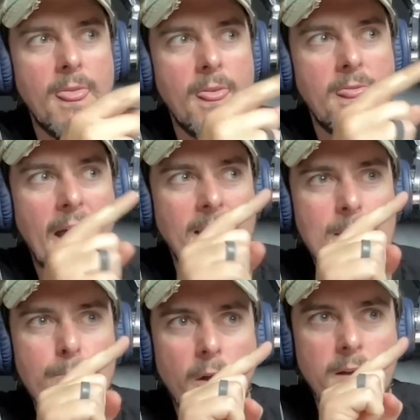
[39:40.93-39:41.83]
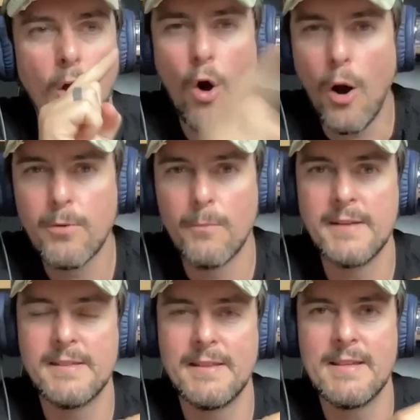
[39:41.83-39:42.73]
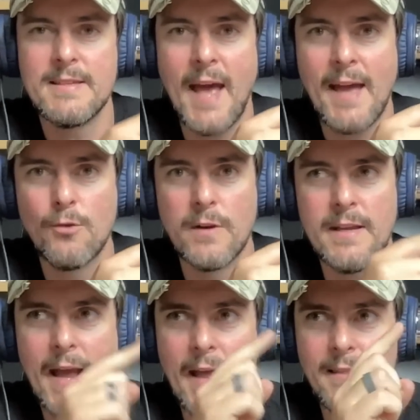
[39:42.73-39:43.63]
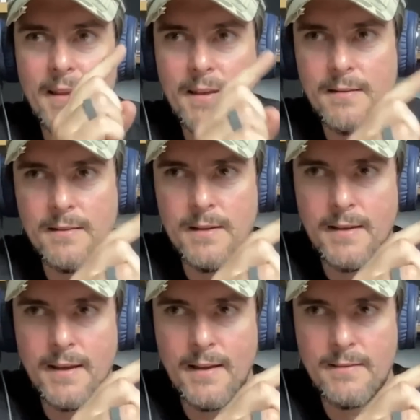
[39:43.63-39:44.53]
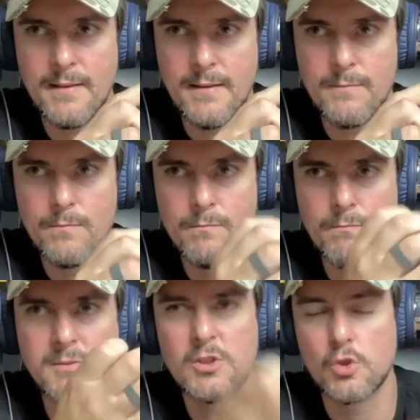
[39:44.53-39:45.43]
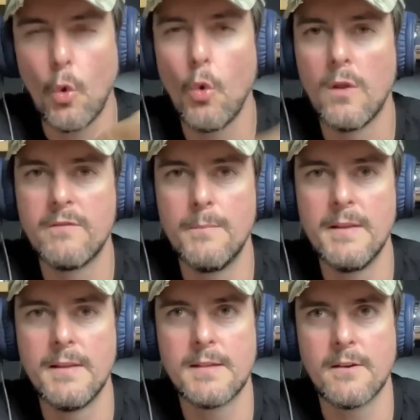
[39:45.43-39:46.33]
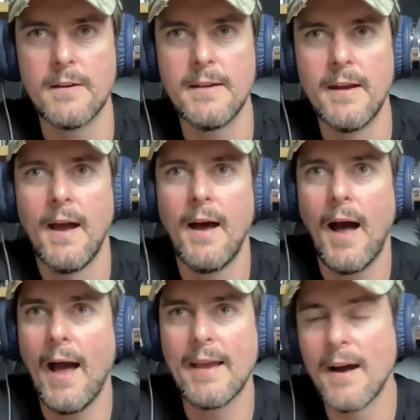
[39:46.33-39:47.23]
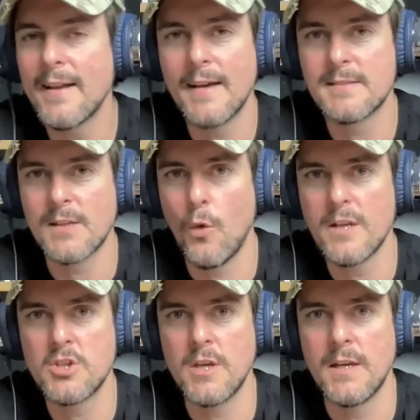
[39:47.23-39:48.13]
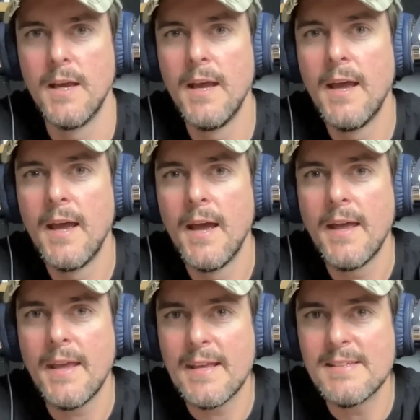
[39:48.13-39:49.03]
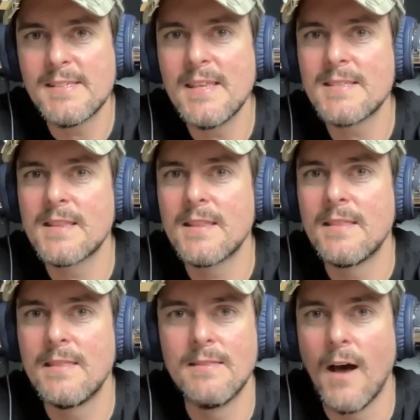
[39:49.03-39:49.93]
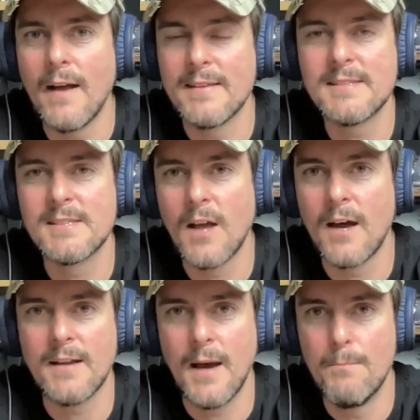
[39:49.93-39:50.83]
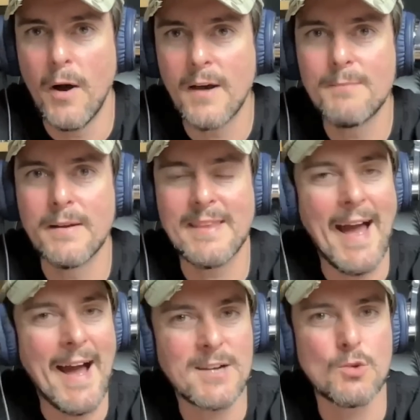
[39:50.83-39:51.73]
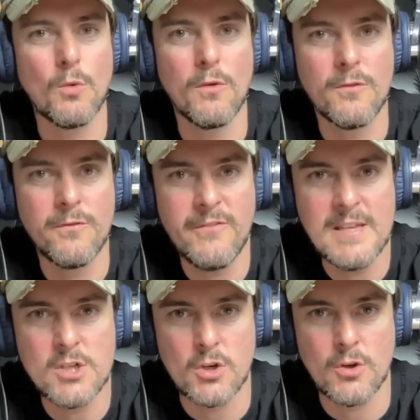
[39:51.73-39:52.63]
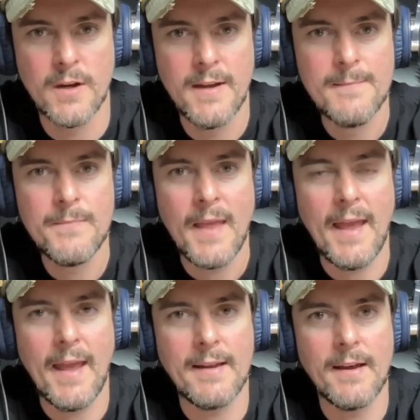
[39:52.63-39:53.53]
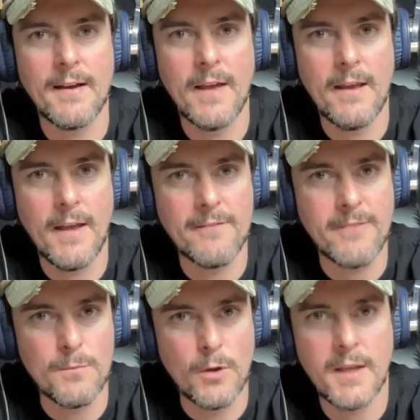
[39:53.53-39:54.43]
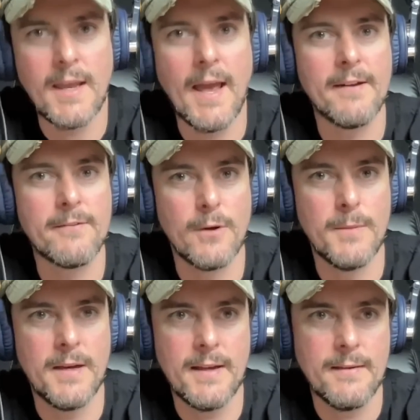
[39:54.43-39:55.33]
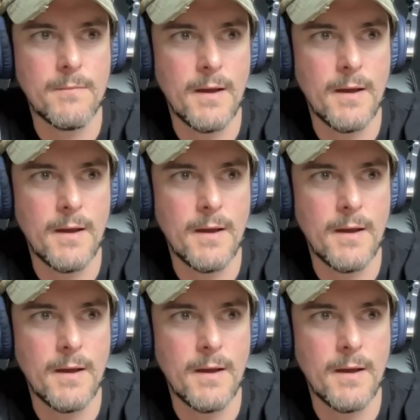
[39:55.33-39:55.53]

that keep on compromising the integrity and the soul of the military, I got to ask the question, is this is not a bug, but the actual feature? And if I'm looking at it from a